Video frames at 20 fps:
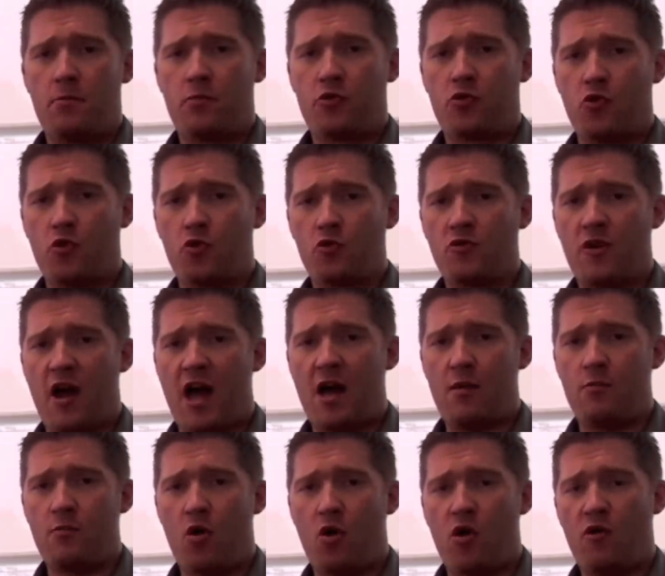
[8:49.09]

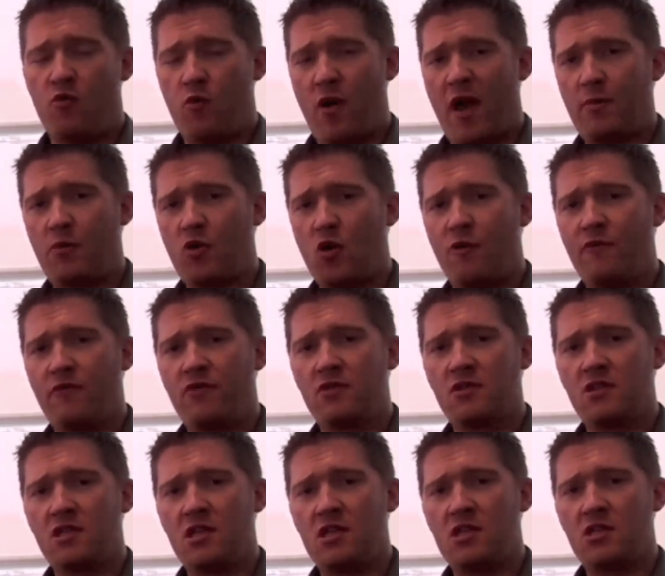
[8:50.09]
programme of web
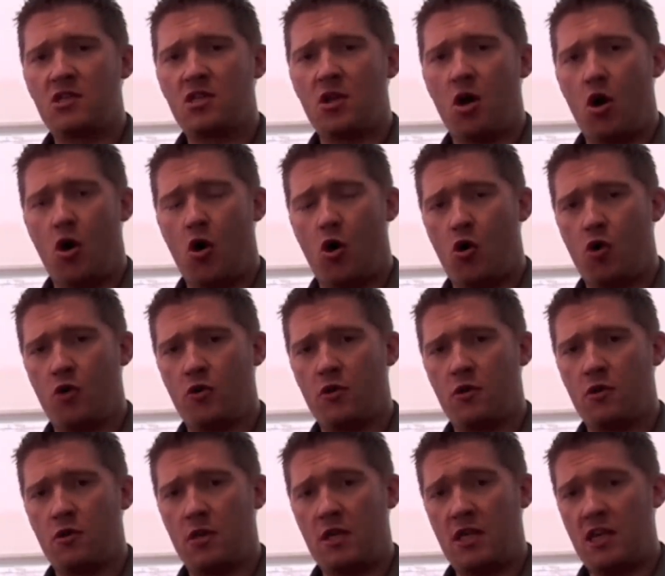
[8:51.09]
conferences
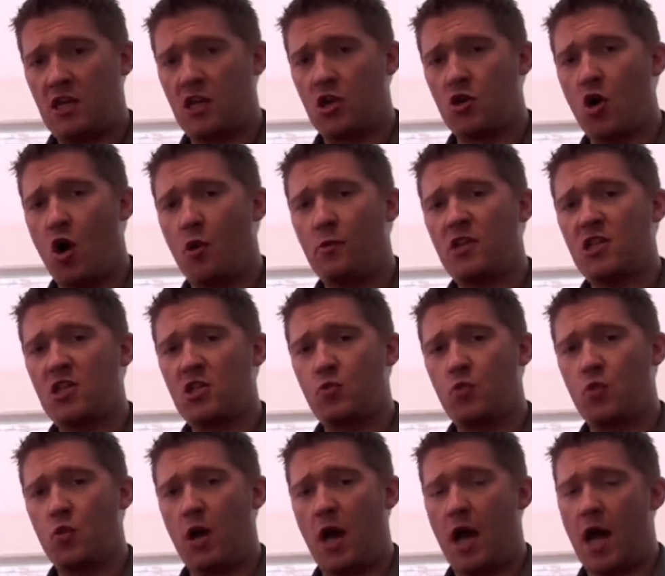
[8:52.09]
on
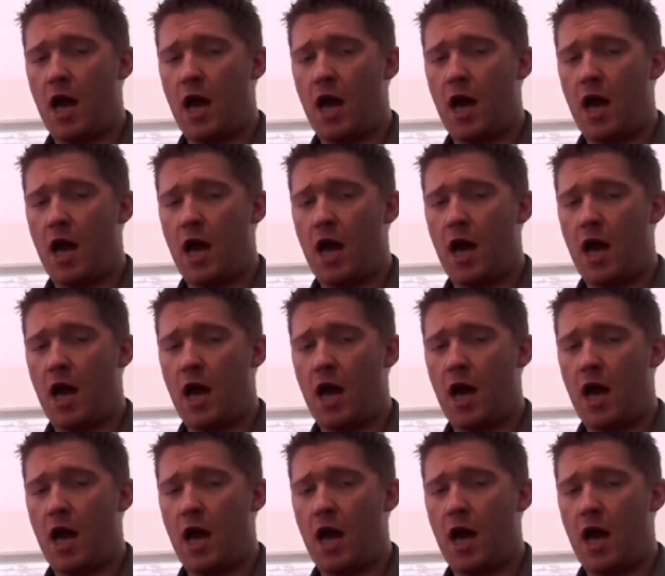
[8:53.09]
economics,